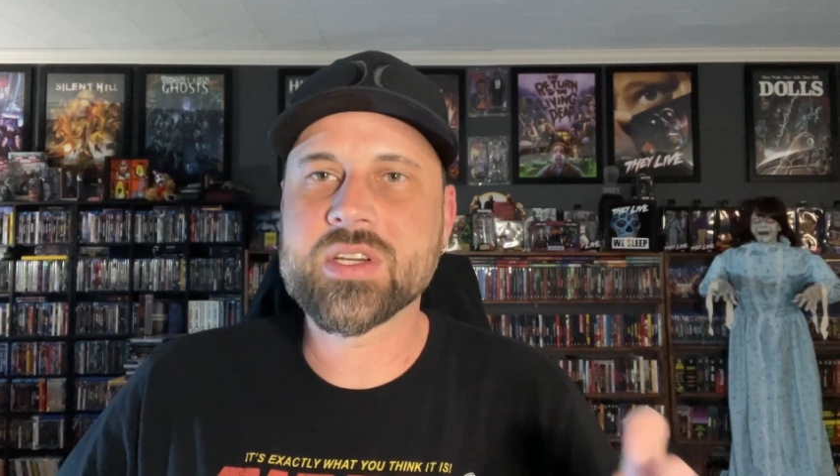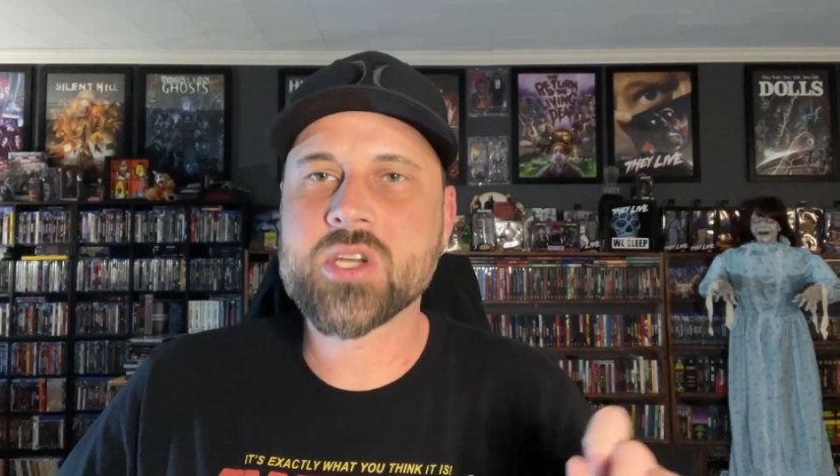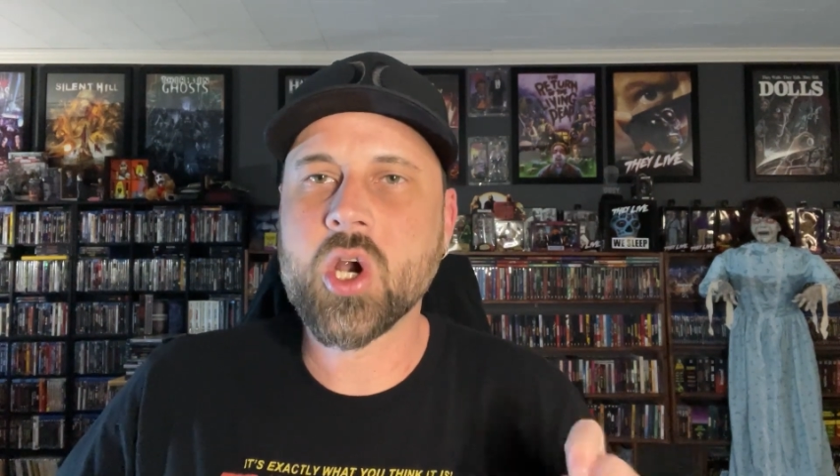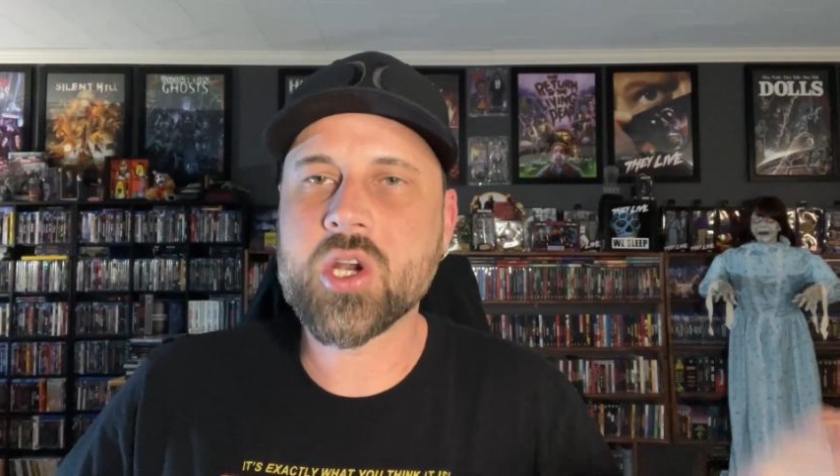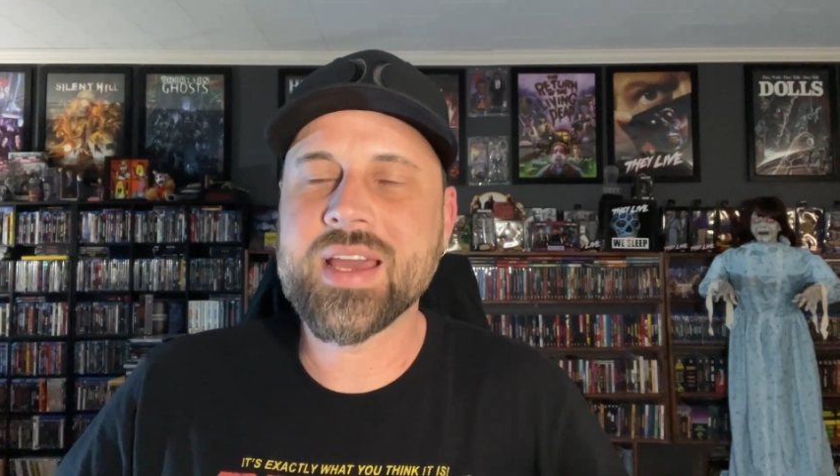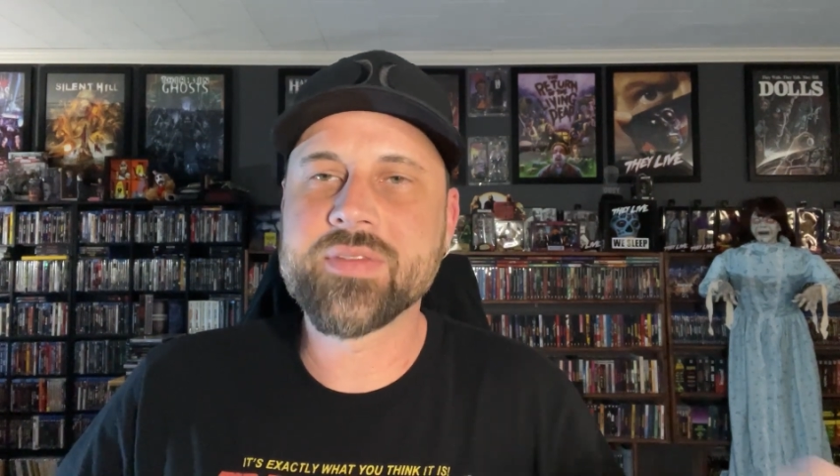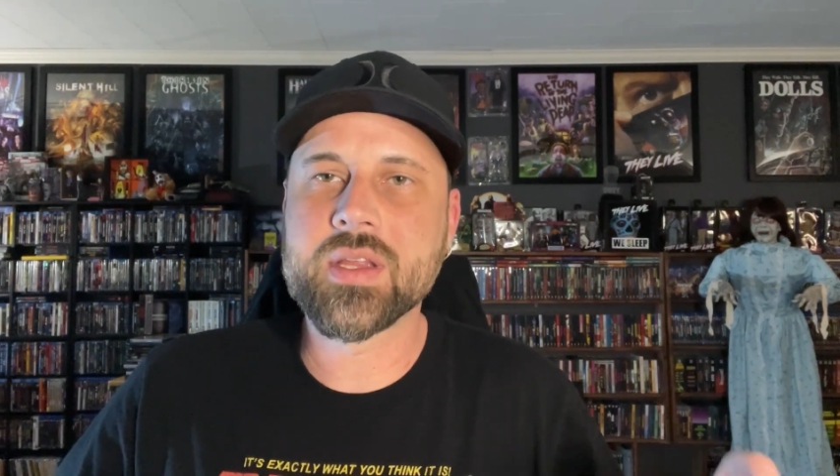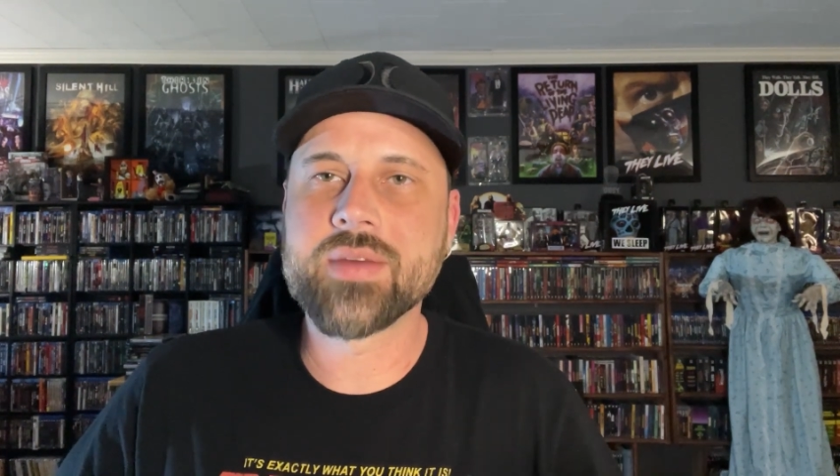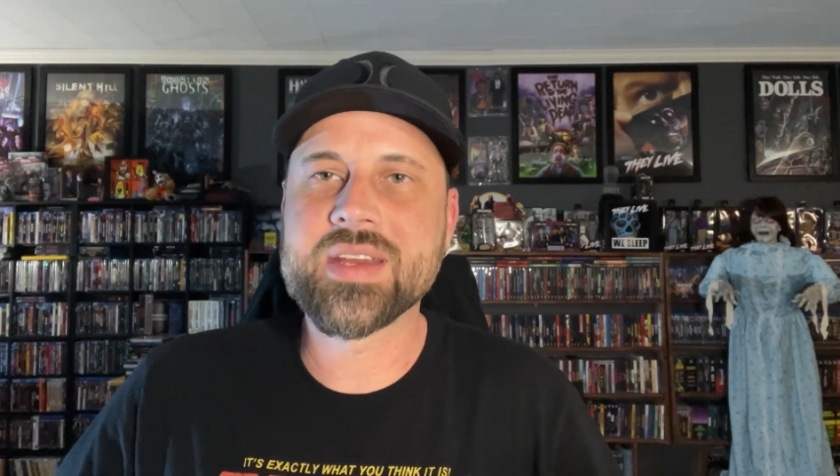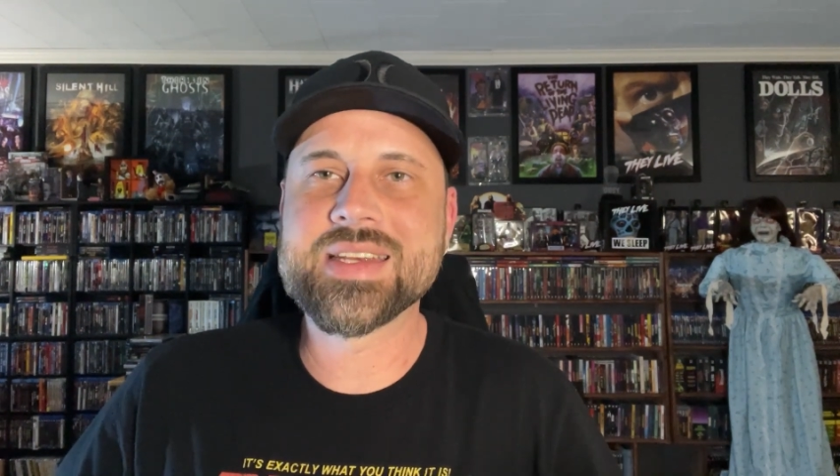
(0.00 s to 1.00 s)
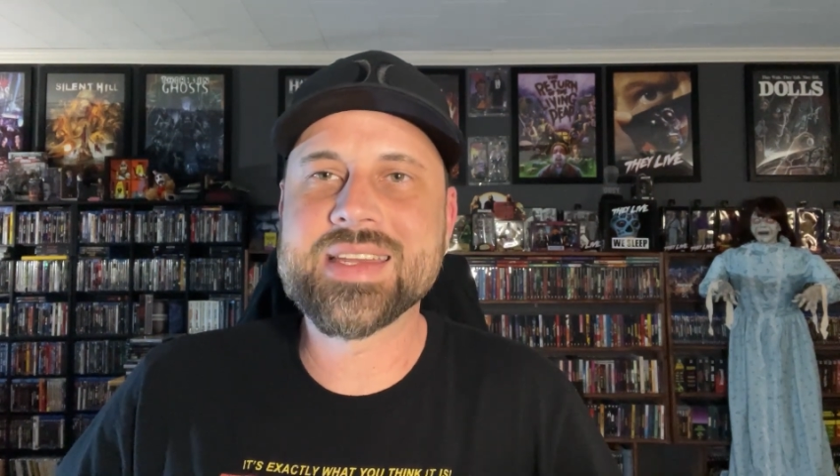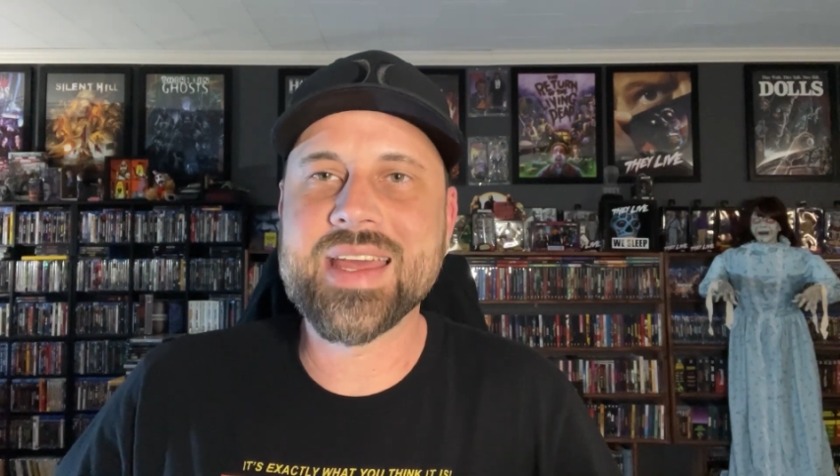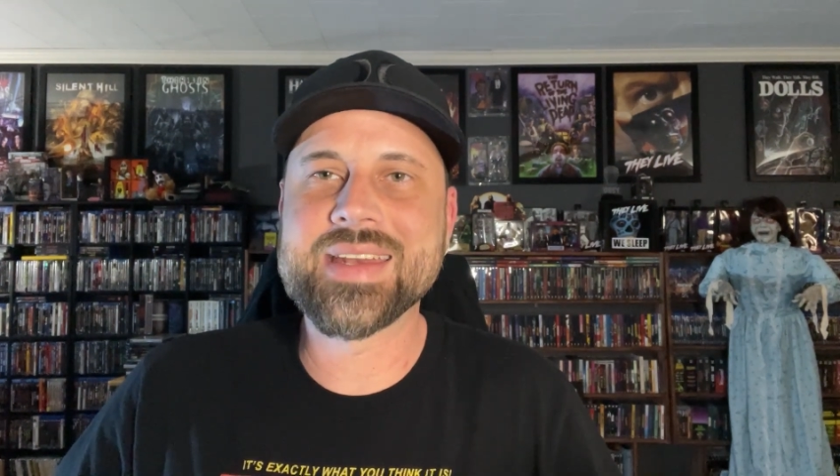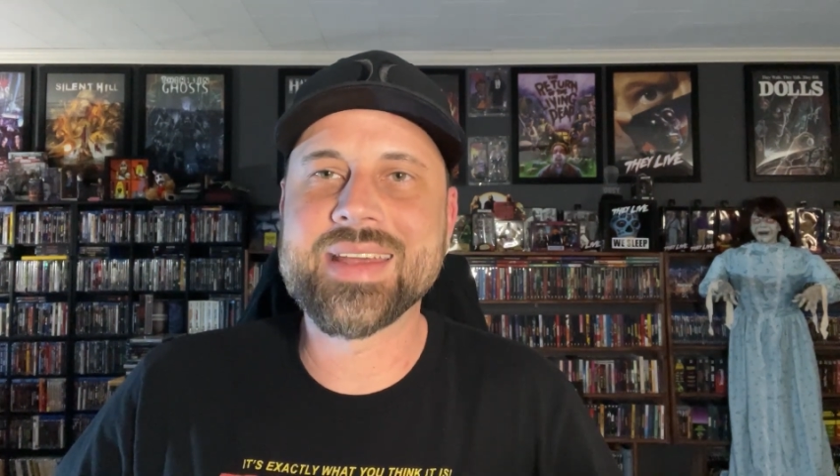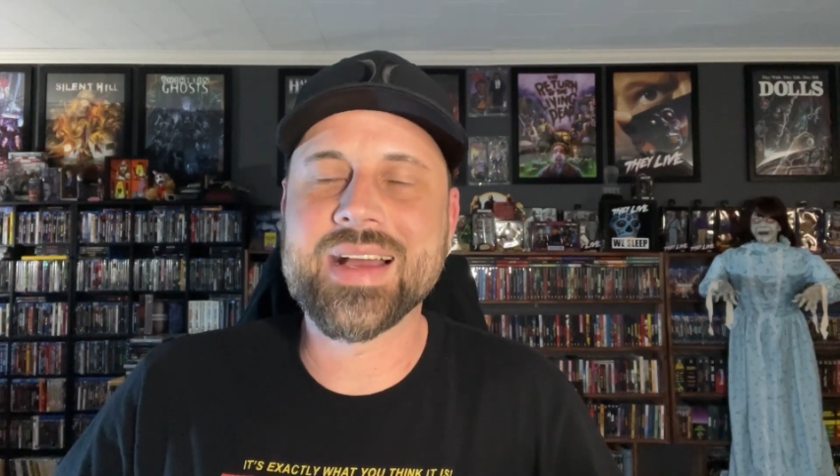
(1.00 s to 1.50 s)

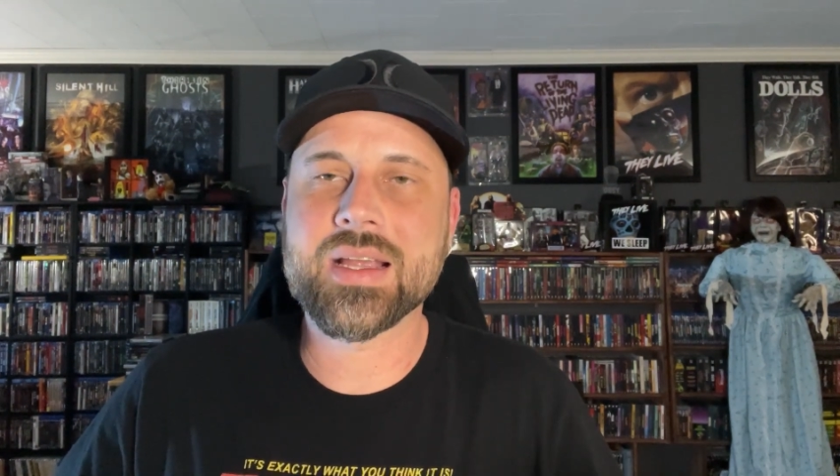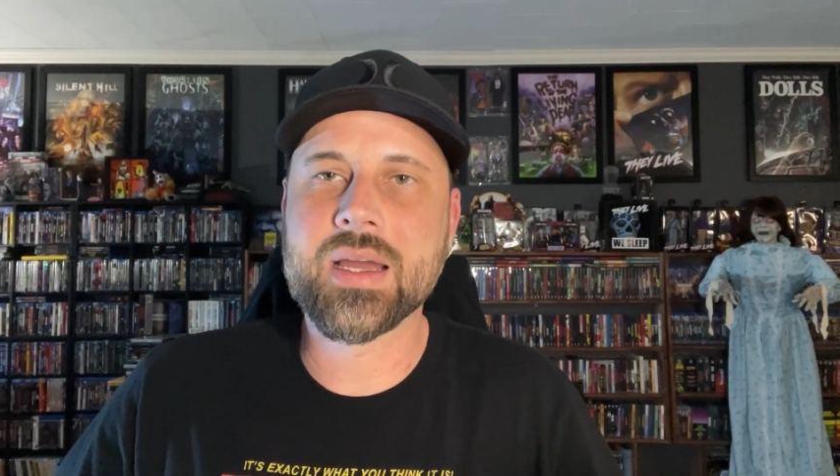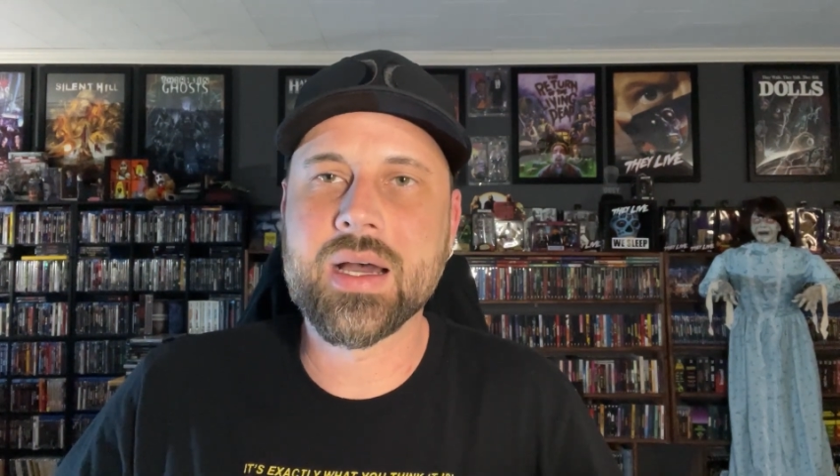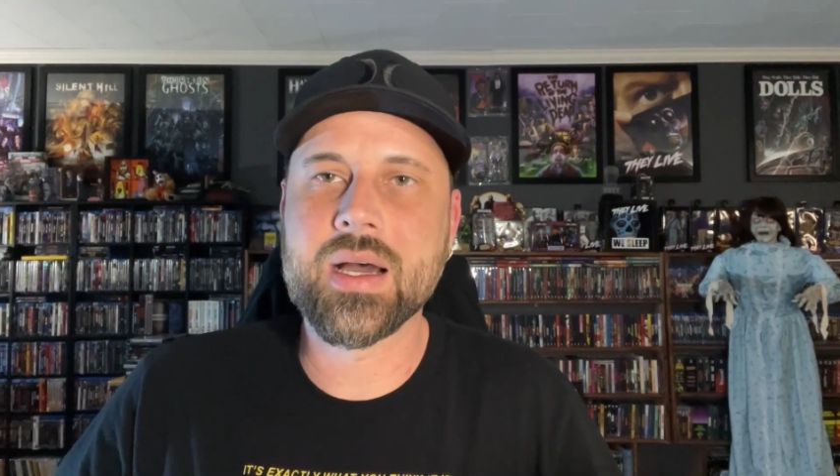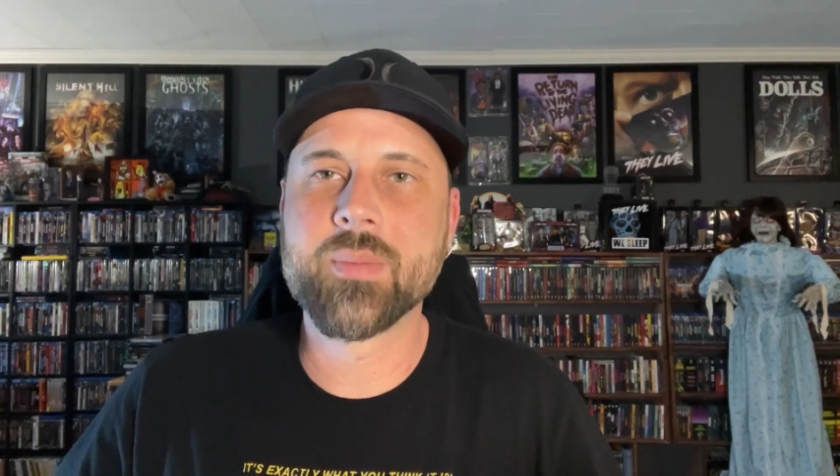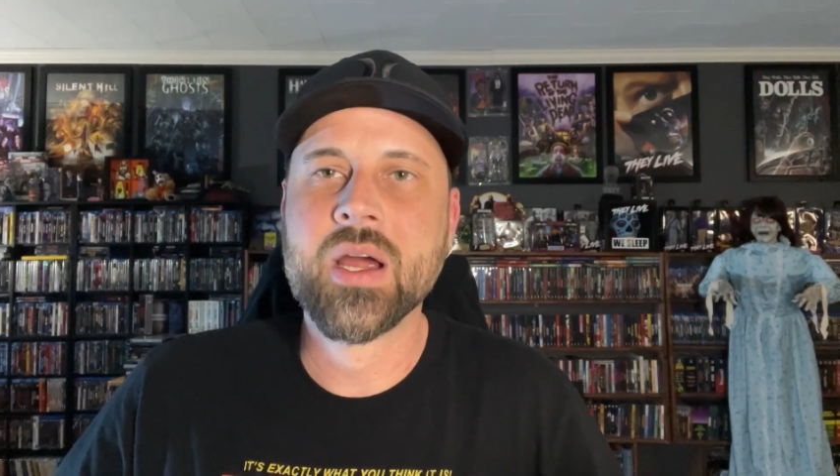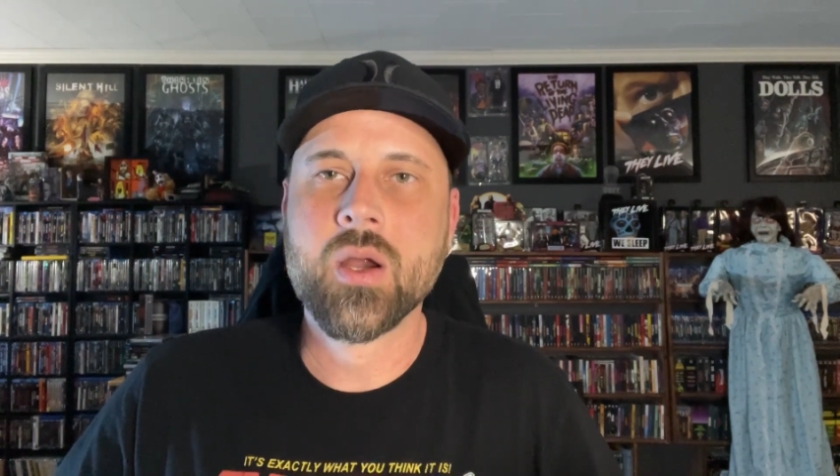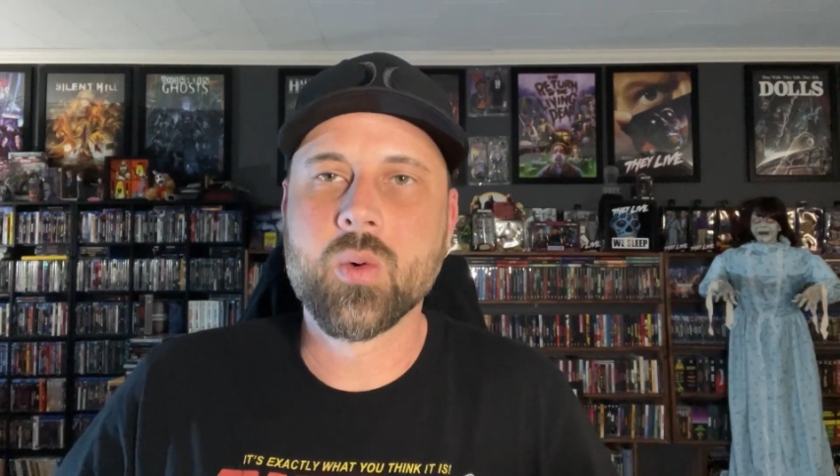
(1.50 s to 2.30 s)
returnoftheLivingDead.com